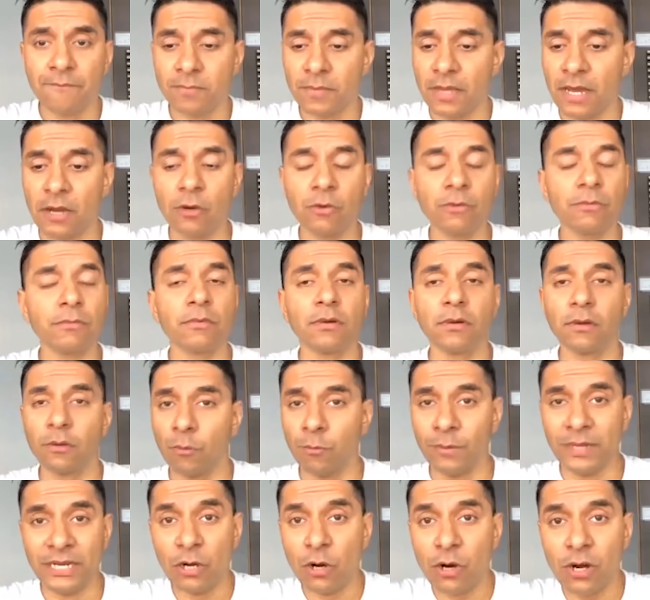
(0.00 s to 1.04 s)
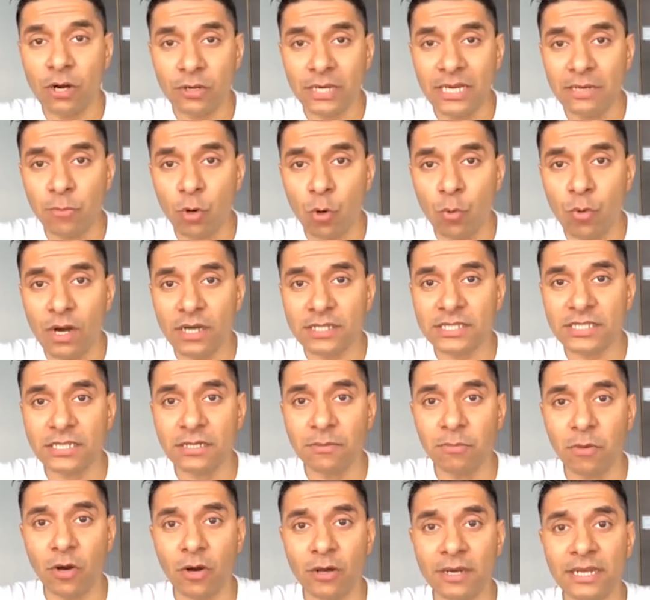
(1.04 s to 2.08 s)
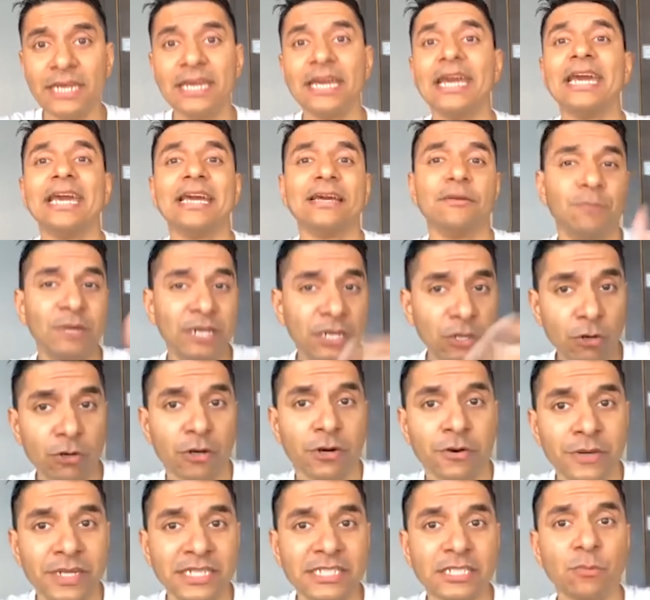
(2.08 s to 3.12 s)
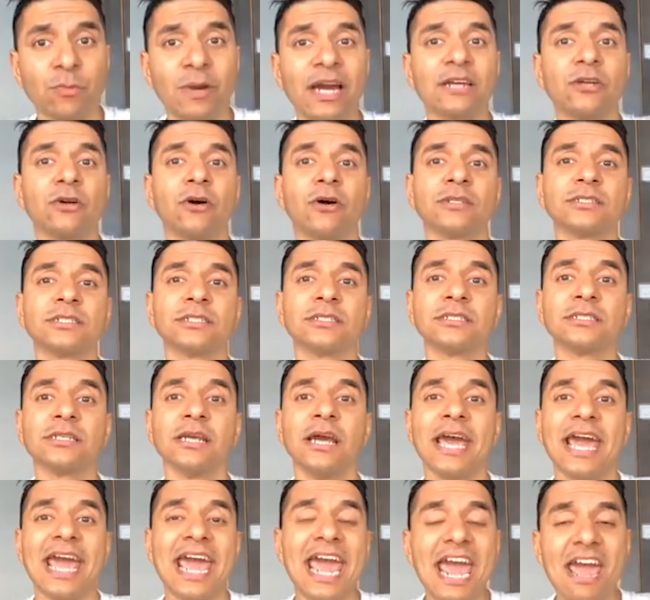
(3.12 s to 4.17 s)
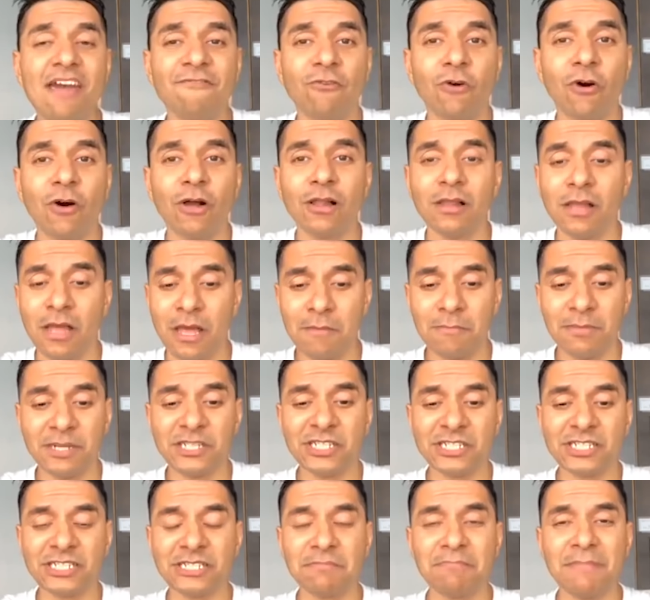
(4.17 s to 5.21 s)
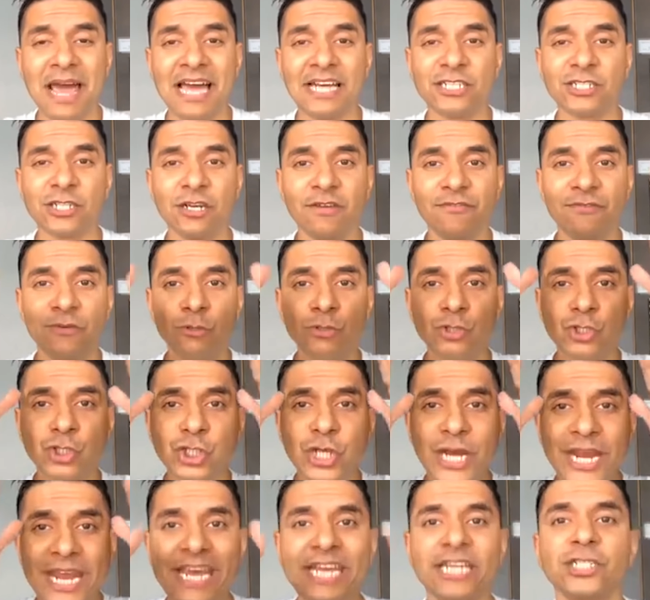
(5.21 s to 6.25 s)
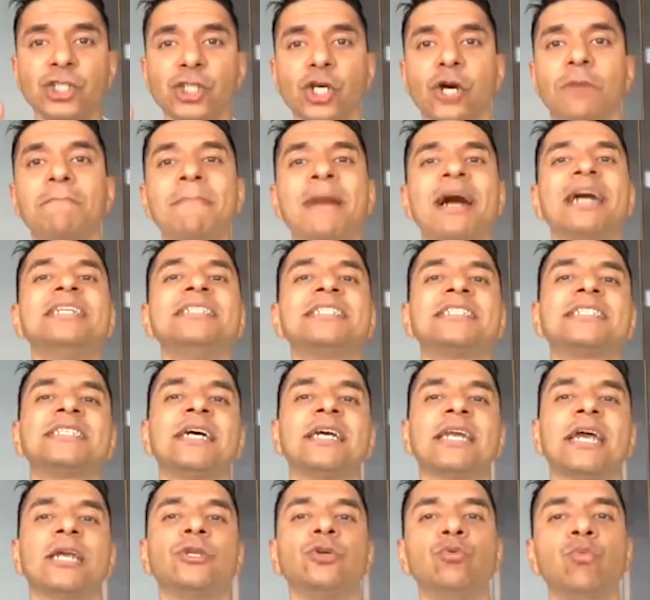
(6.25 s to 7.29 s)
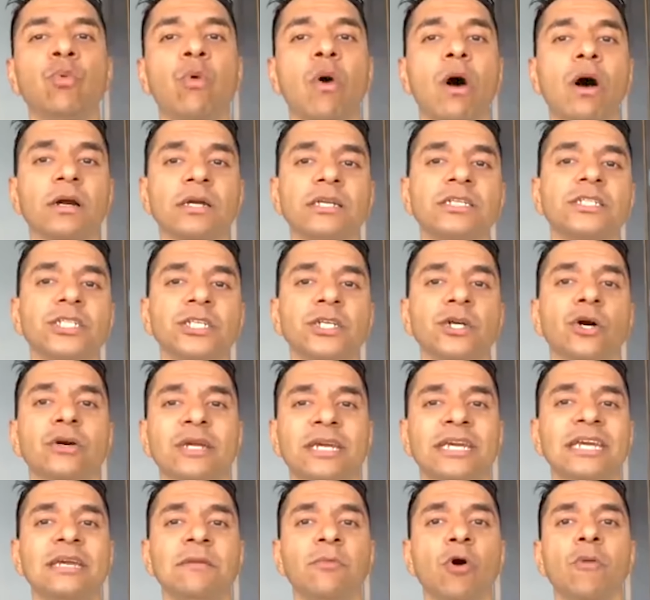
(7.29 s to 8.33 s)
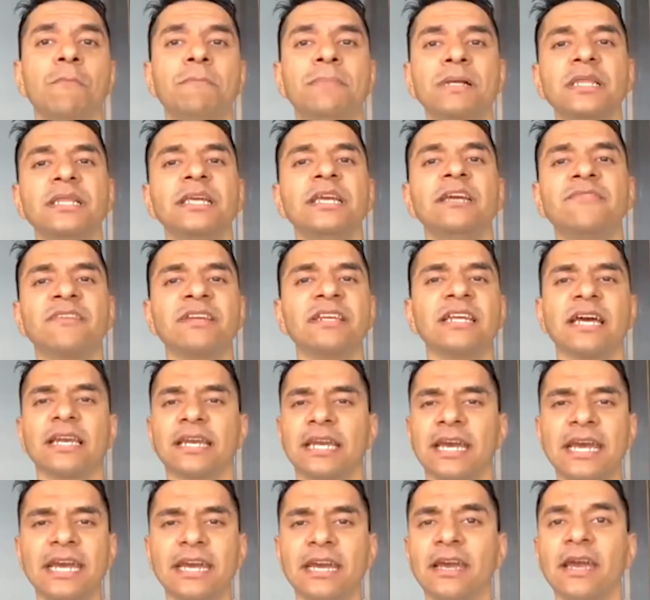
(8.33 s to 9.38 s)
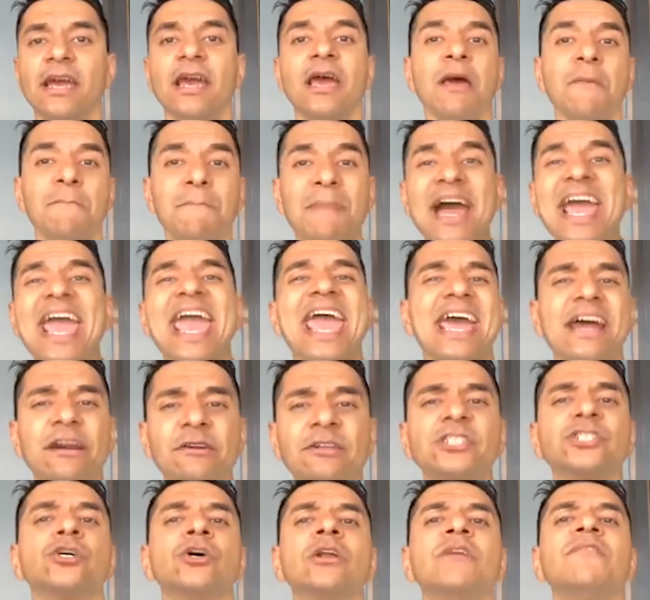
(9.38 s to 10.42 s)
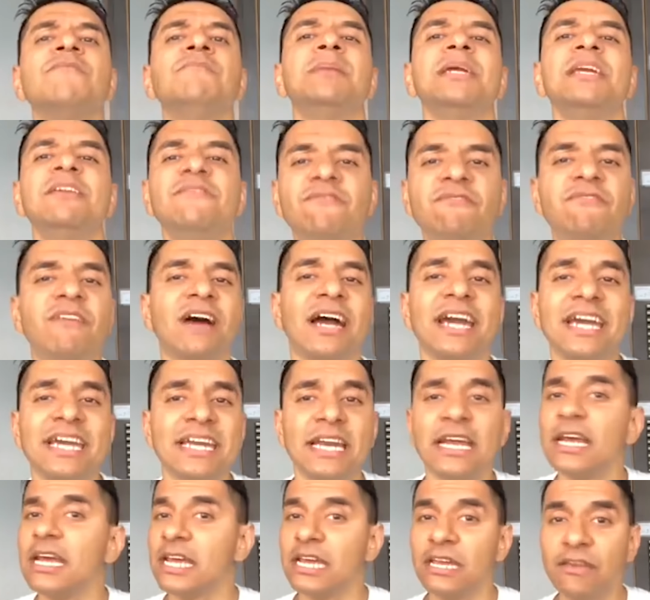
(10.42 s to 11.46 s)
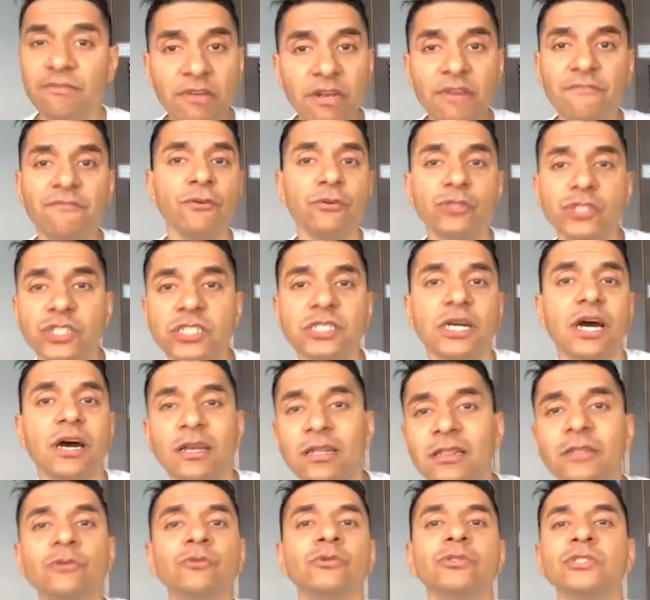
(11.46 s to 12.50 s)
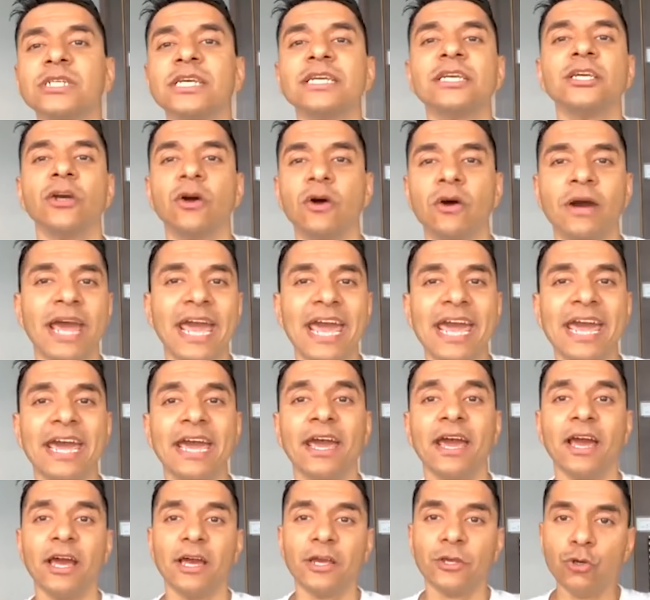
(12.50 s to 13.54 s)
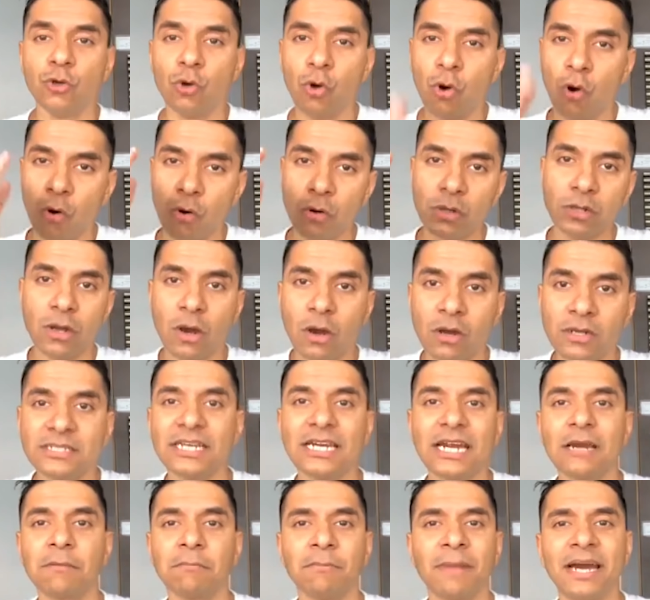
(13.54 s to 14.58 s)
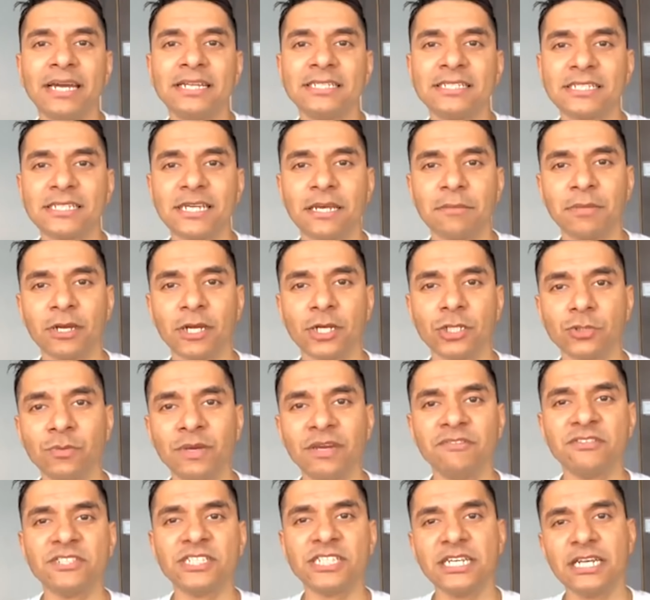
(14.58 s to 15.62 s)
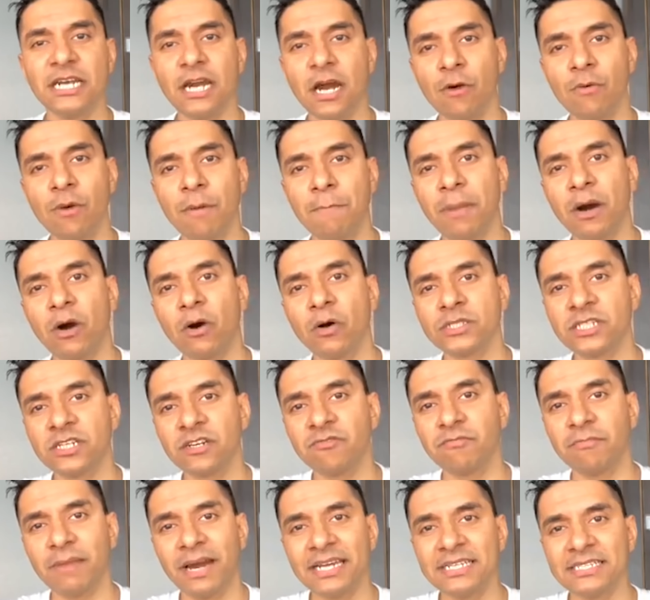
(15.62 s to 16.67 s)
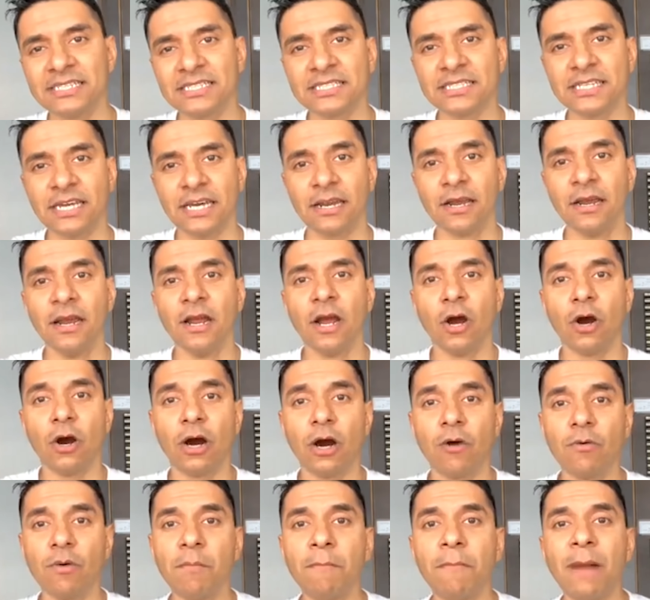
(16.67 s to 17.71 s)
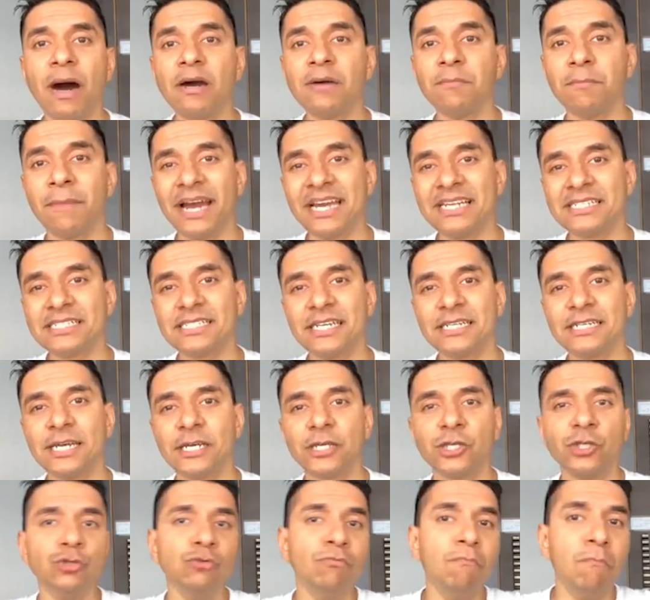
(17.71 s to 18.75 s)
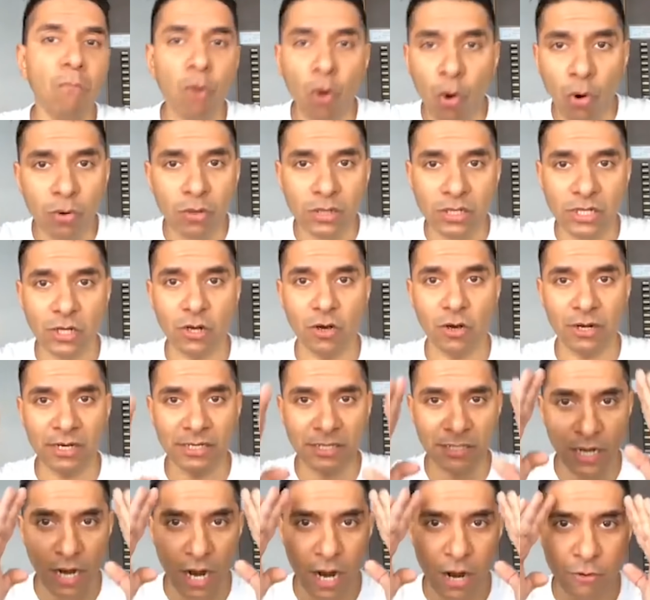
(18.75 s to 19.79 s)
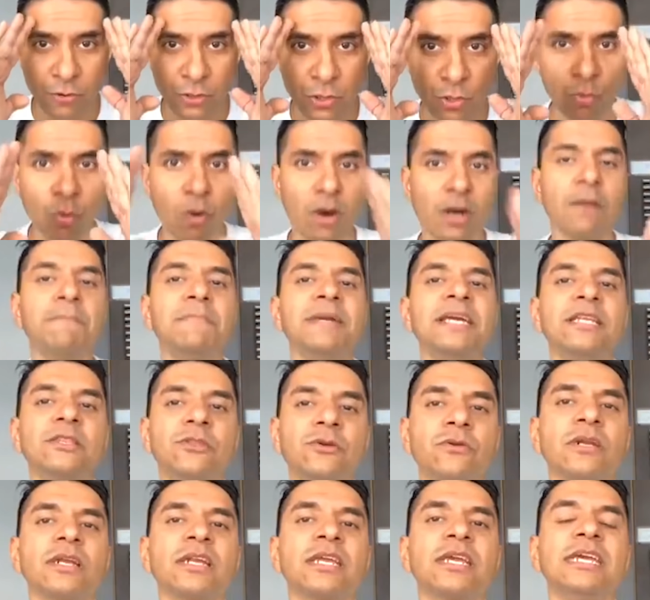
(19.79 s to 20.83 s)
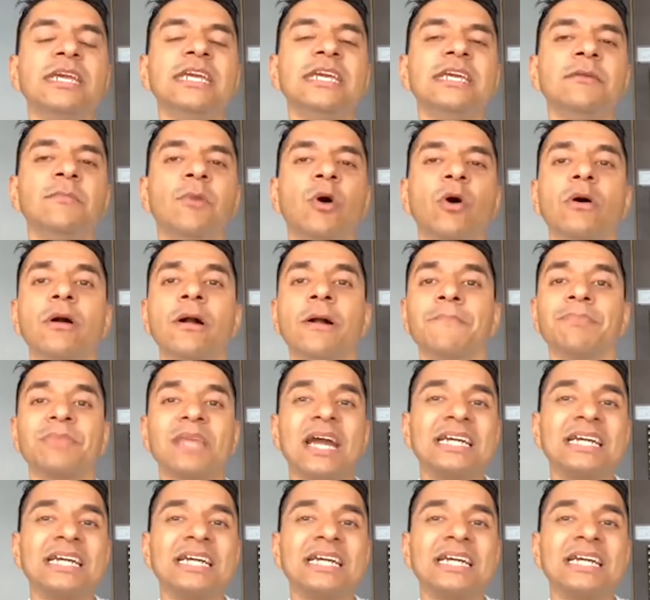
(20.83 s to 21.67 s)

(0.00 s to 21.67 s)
Now, we know how chemo works in the body. We know the reason why it causes hair fall, but just imagine if you change your mindset and you walk into your chemo believing that, hey, my hair is gonna be fine. Even if you start losing your hair, you hold on to that mindset, because we've seen how a positive mindset, or how a mindset that you mold according to how you wanna be through chemo,